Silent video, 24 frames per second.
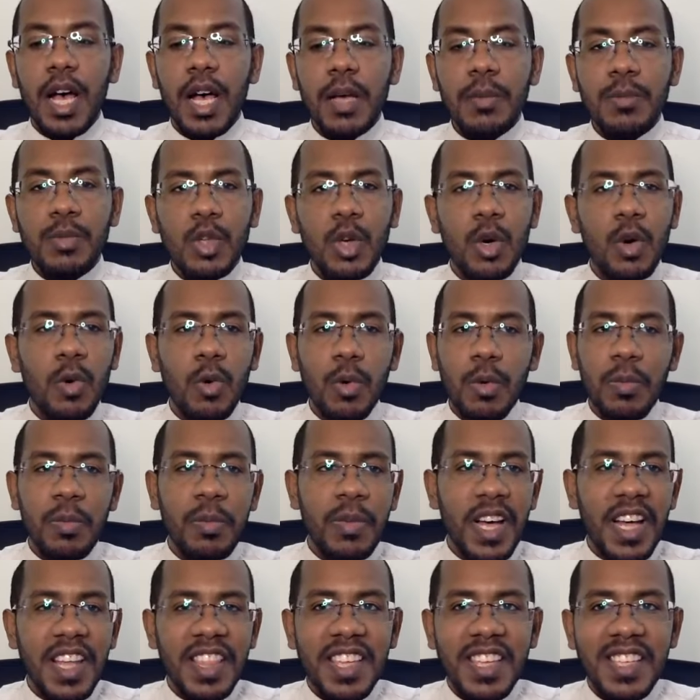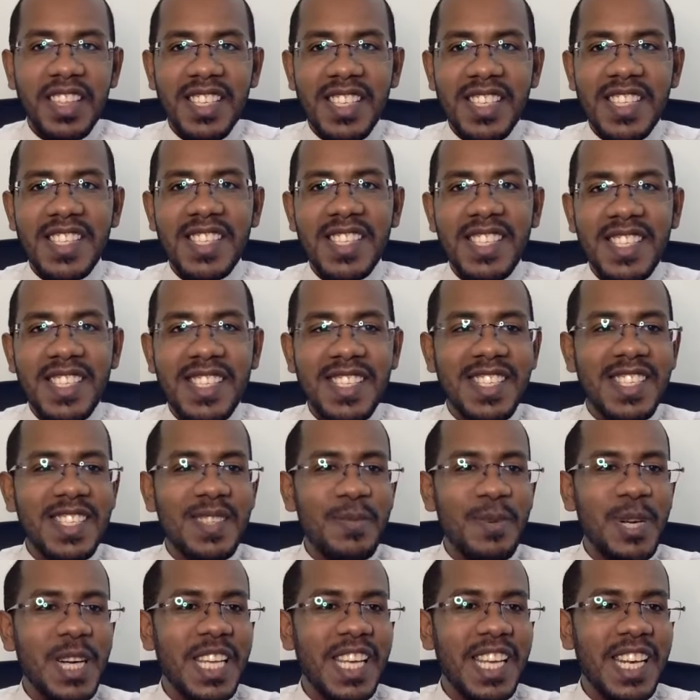So I think this is
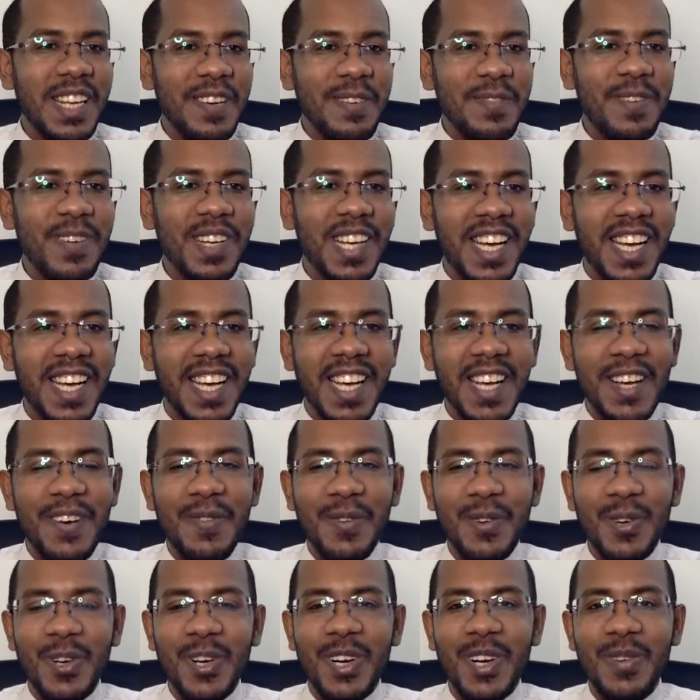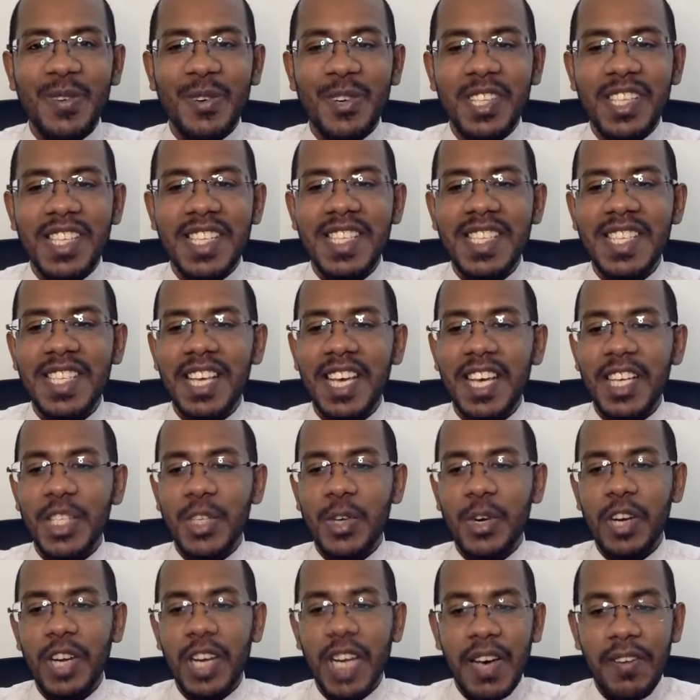pretty enough for this
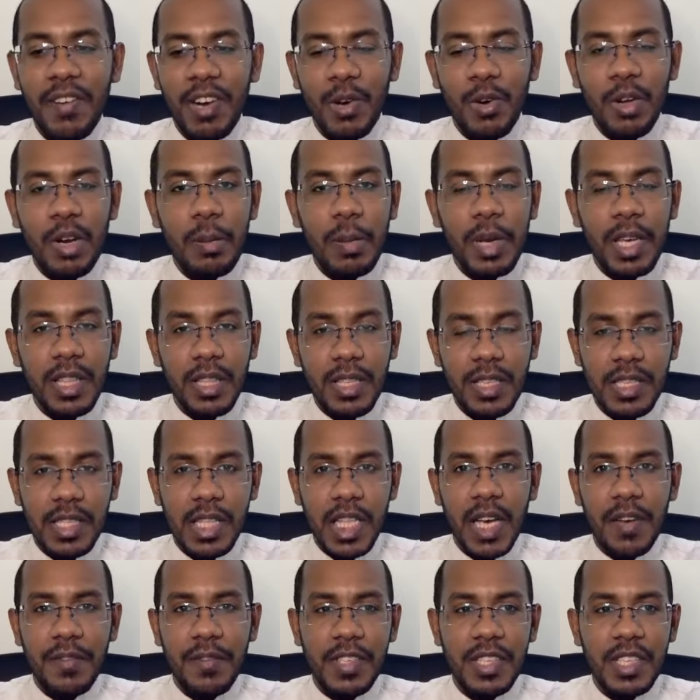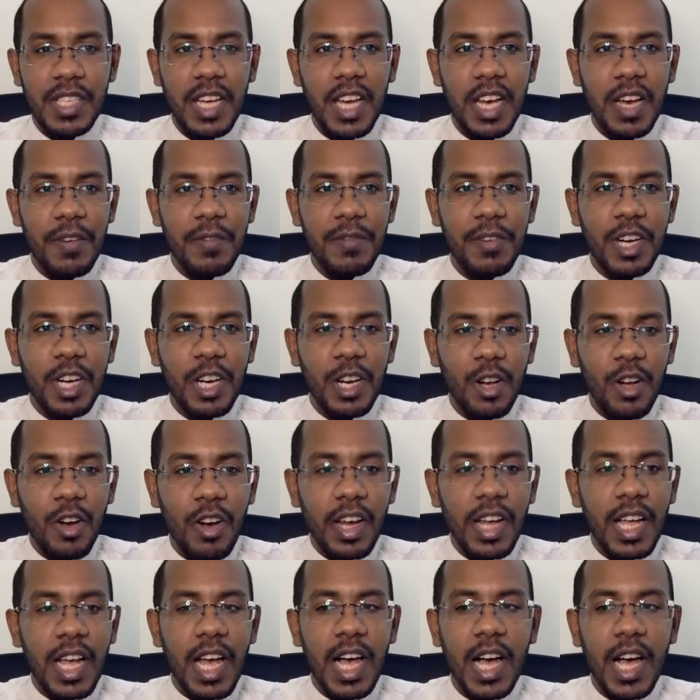short live. I don't want to make these lives very
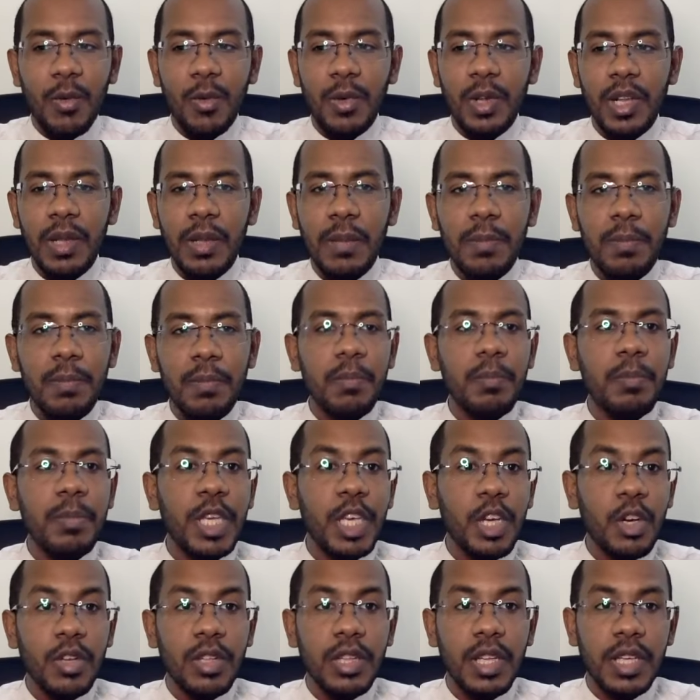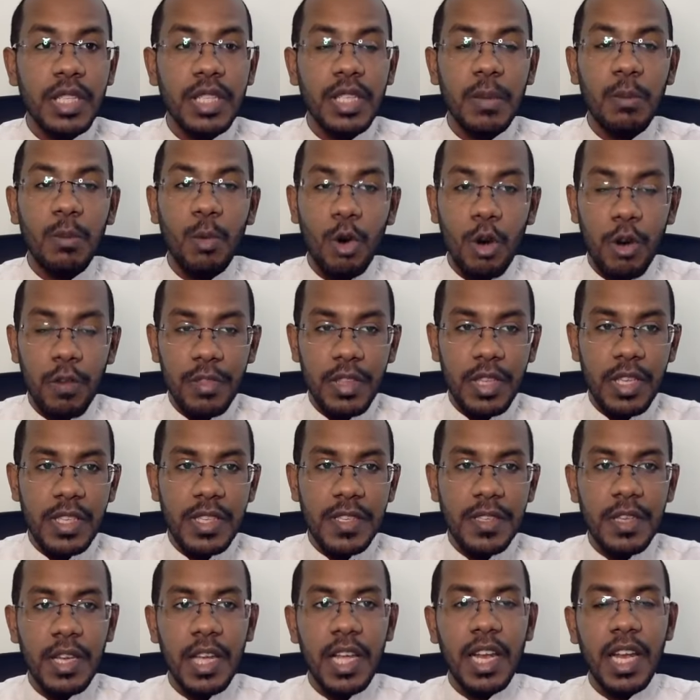long. I will be conducting more of
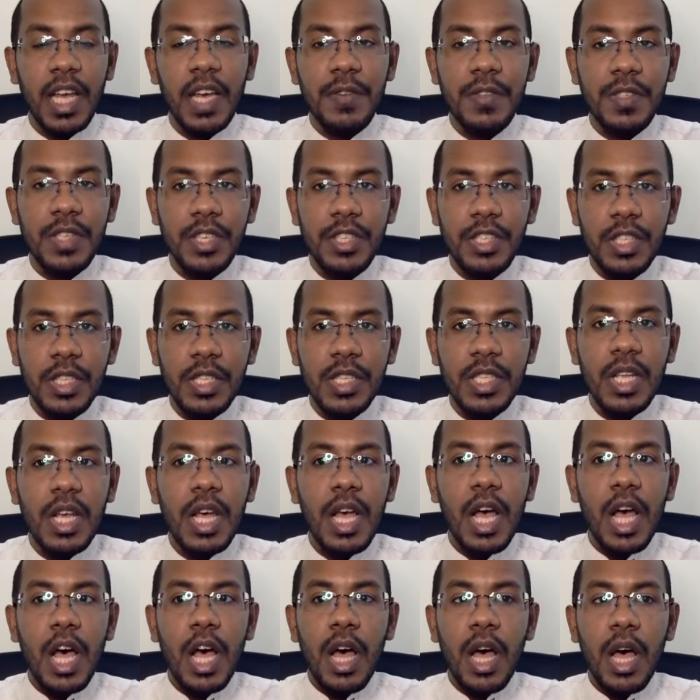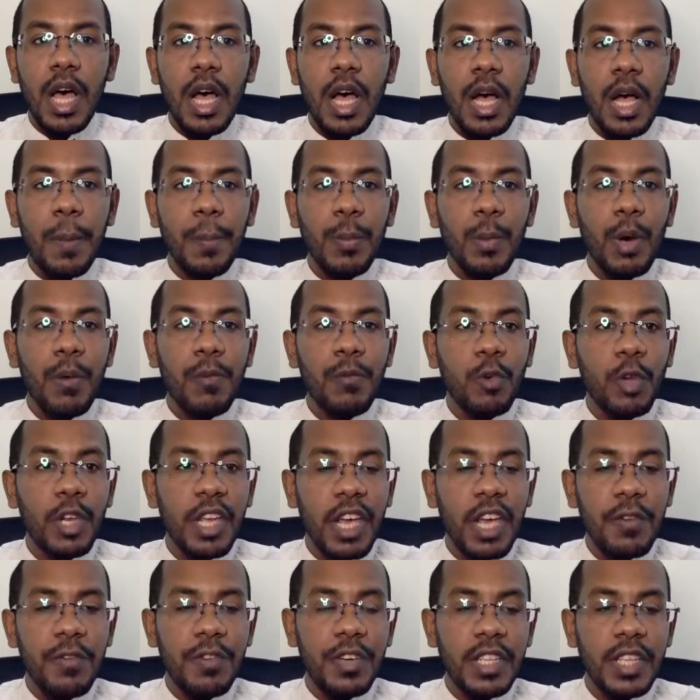these live sessions hopefully
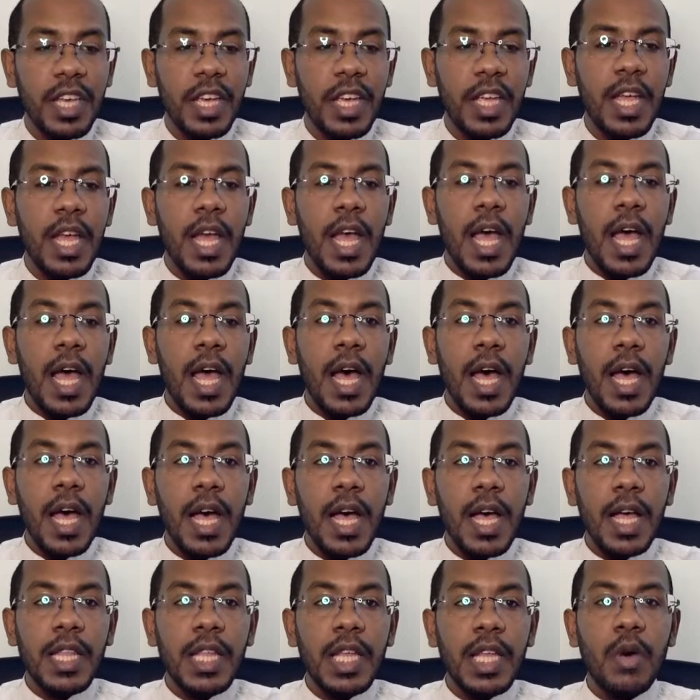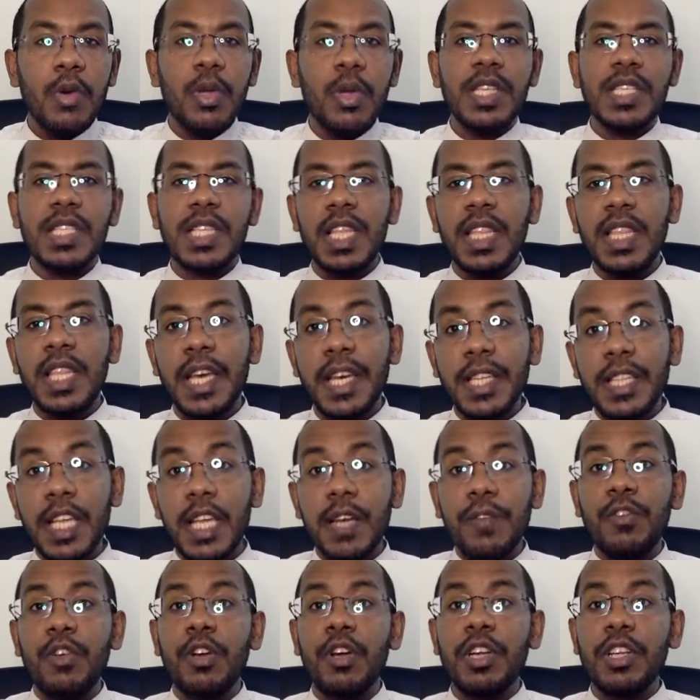every day. And I want to say at the end that
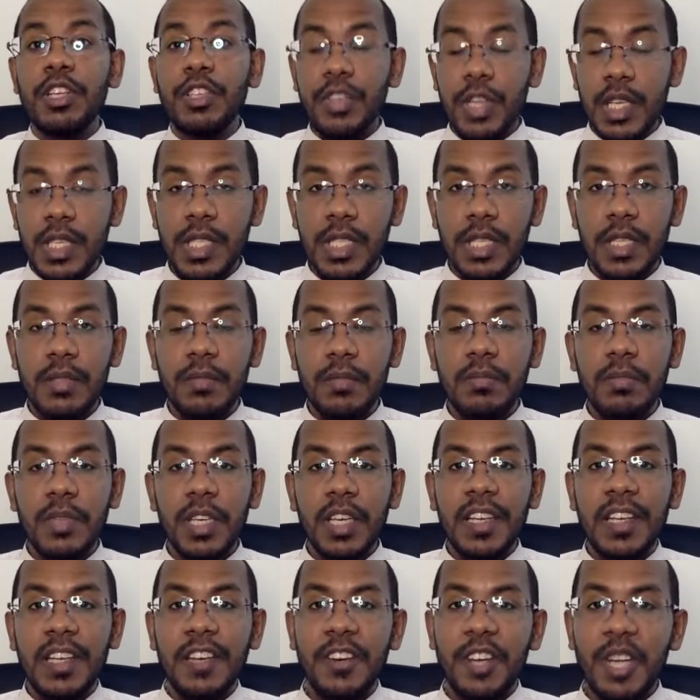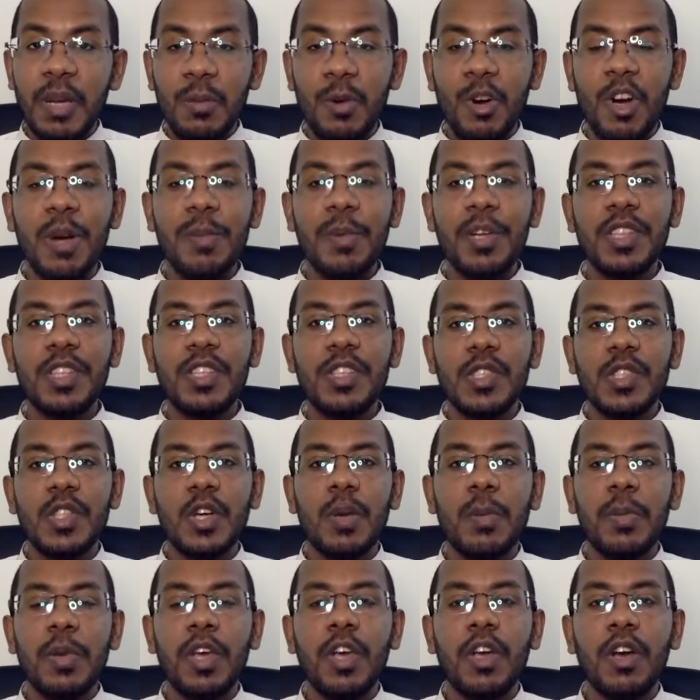if you are interested in learning more about this
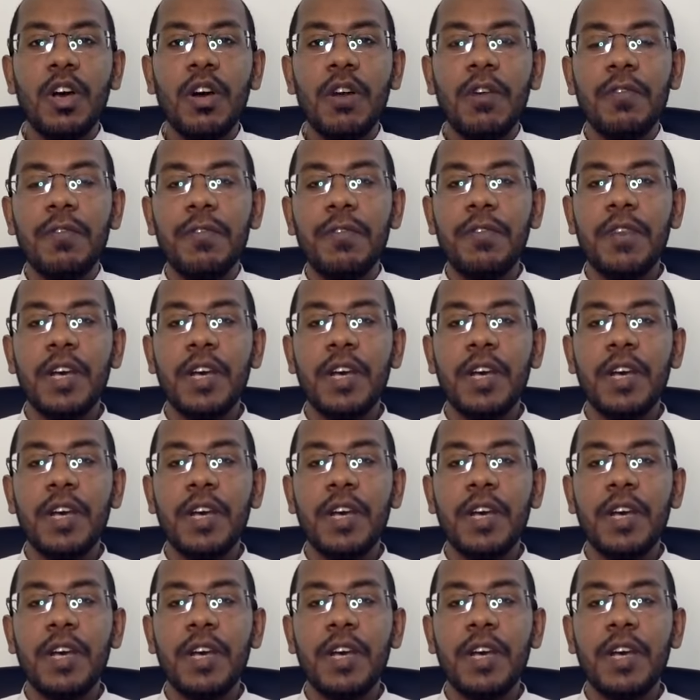topic of